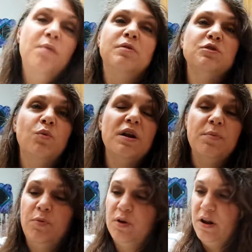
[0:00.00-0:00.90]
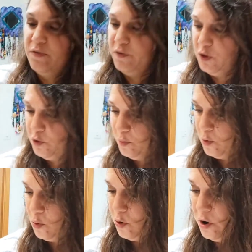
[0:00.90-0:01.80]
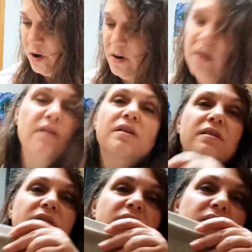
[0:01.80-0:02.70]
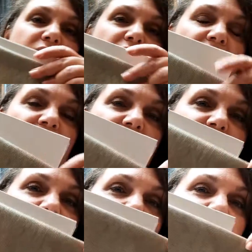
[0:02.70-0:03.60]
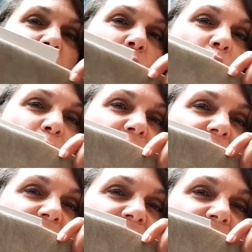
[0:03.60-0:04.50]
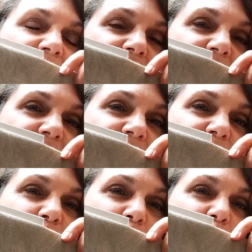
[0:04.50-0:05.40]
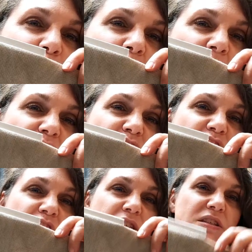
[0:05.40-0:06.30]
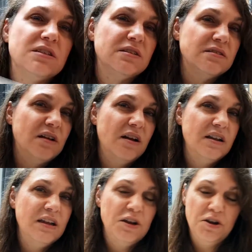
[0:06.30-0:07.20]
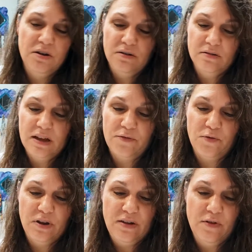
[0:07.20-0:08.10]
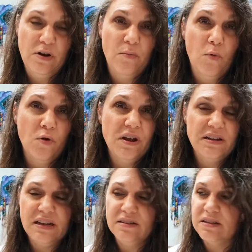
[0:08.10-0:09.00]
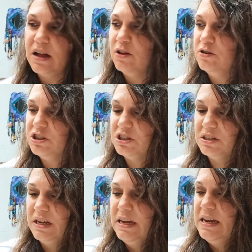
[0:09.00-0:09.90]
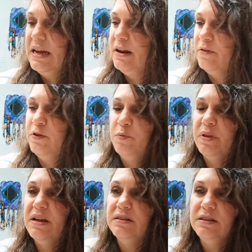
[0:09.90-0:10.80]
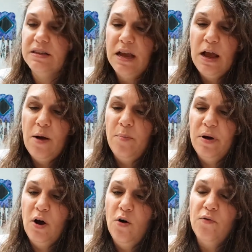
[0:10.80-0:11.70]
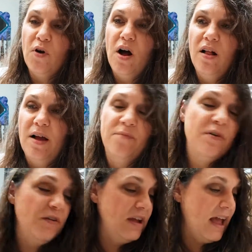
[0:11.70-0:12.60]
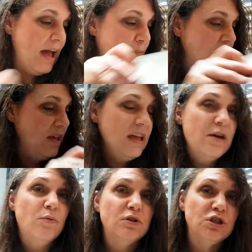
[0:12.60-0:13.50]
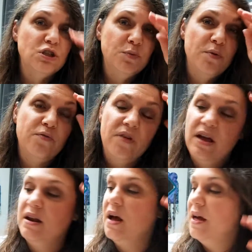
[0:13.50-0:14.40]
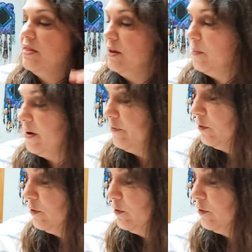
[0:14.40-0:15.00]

almost want to put a few more, like a little bit more black in some splotches on here, like for even more intense color, just in a few places. But overall, I'm very happy. It was super fun. I think my